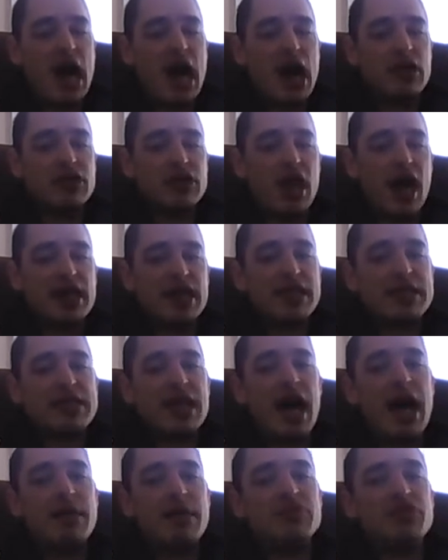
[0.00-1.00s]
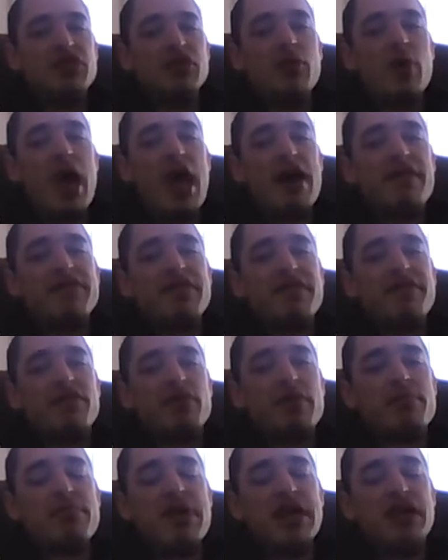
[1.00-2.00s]
a lot of times you have the
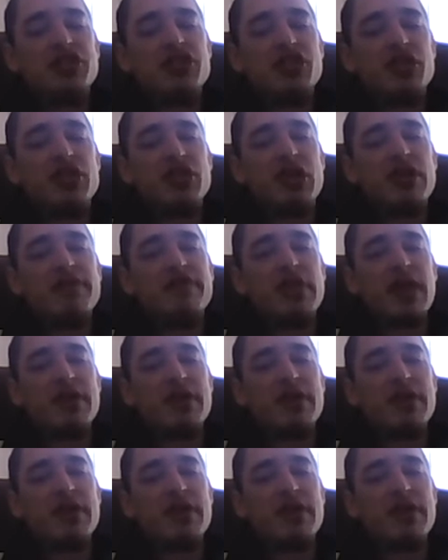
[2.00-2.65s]
formation of,